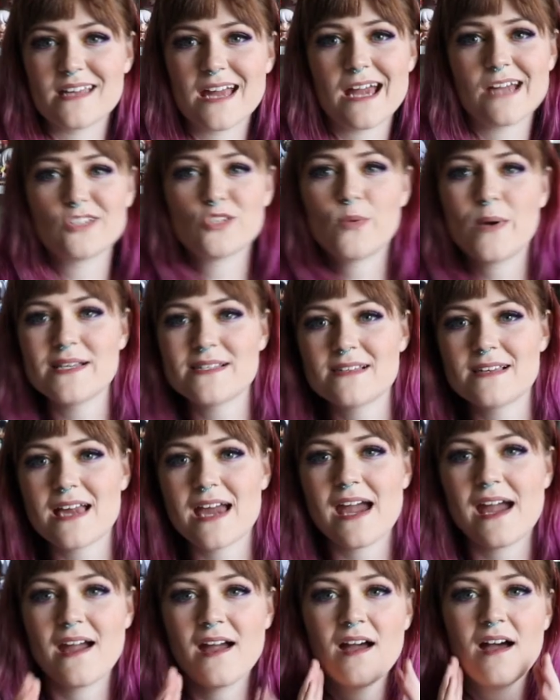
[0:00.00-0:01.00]
a day, twice a
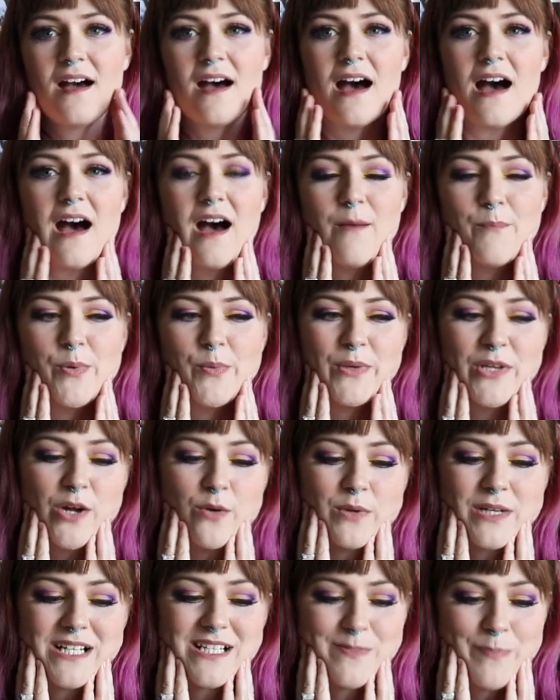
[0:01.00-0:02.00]
day, um, but we
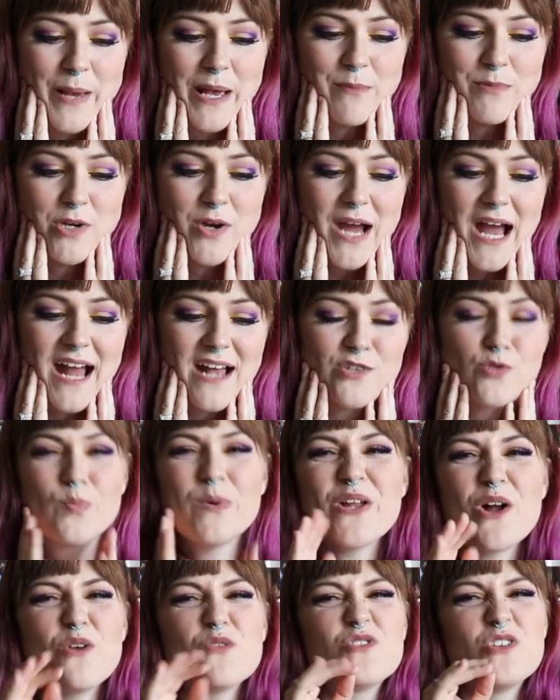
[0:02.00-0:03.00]
don't want to spam you guys.
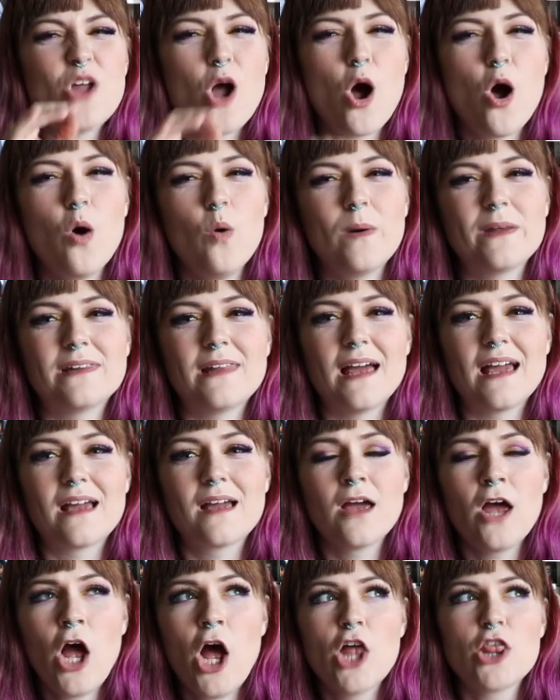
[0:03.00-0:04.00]
We don't know what
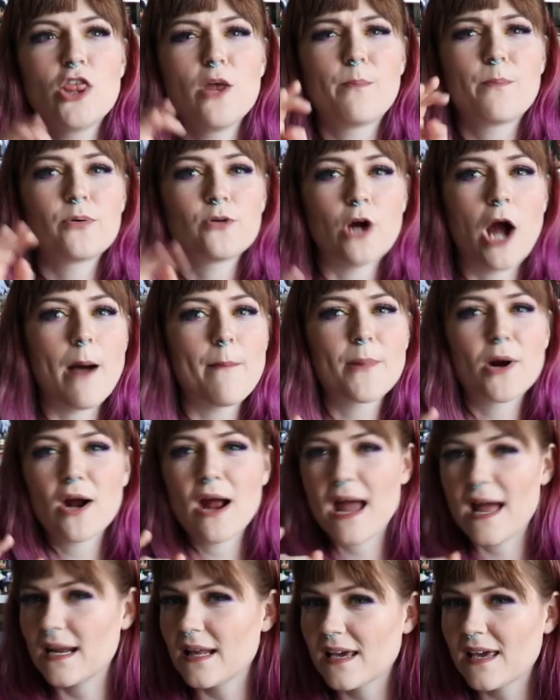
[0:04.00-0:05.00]
like the
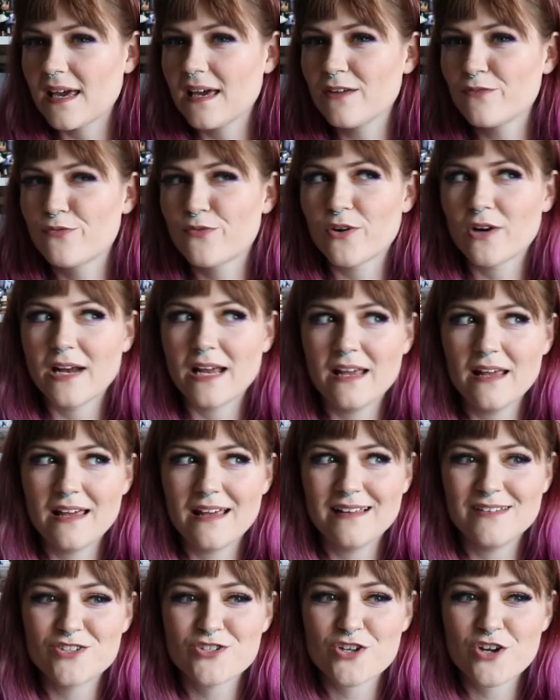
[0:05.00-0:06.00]
proper etiquette for
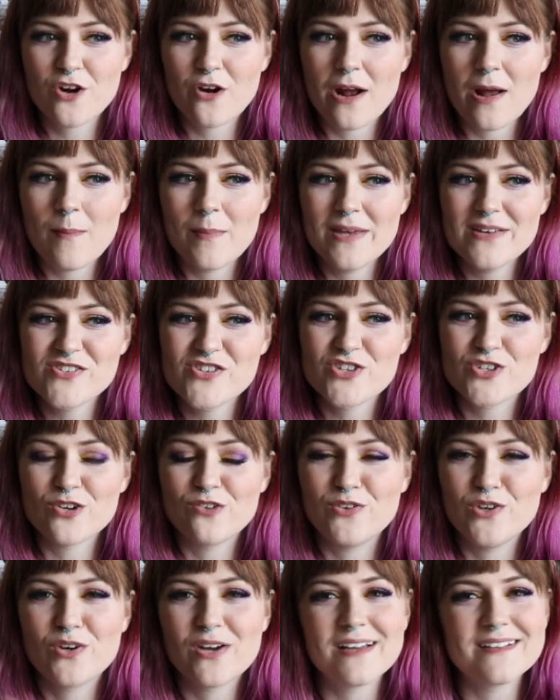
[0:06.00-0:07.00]
Instagram is,
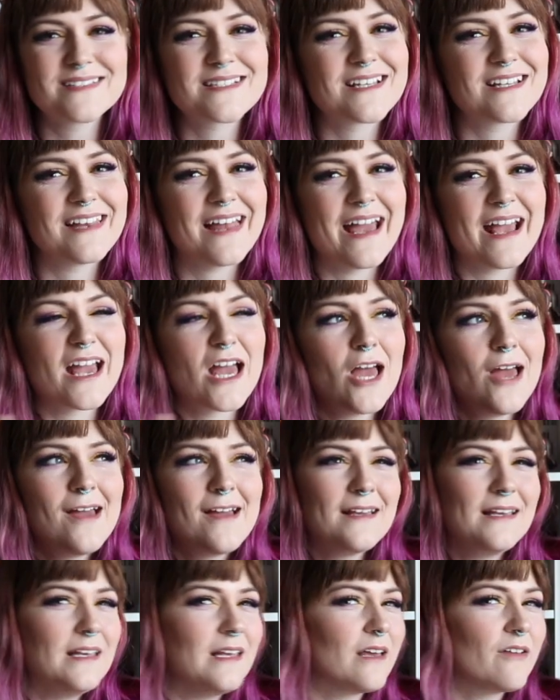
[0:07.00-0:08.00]
so if you guys could like
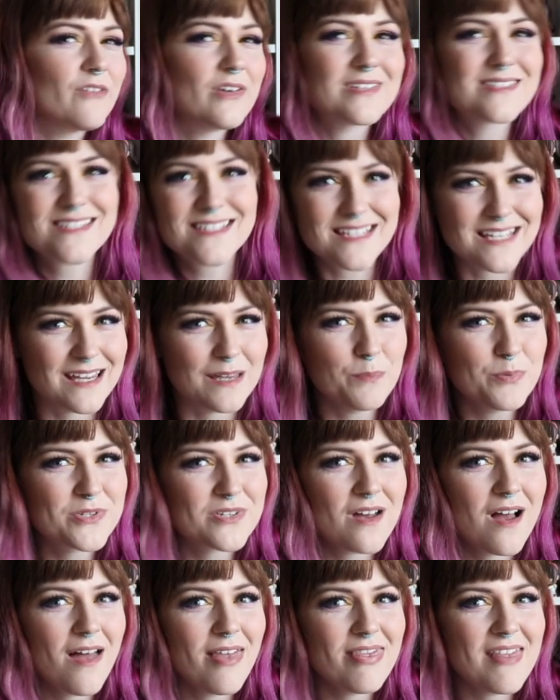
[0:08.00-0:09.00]
give us
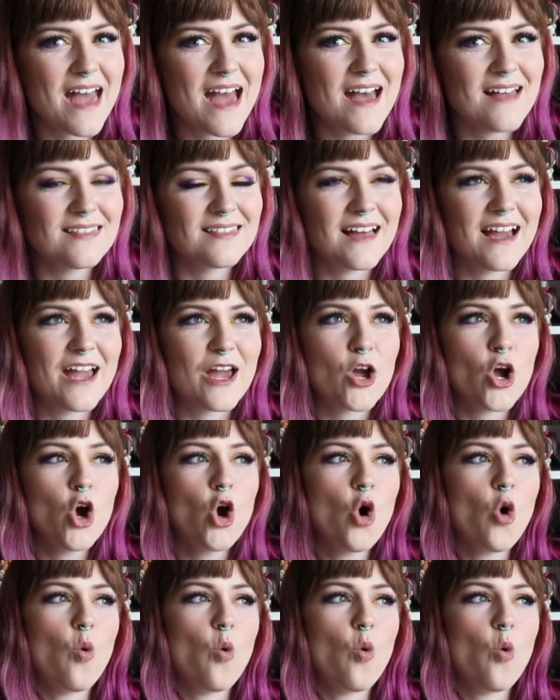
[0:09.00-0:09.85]
tips on that, like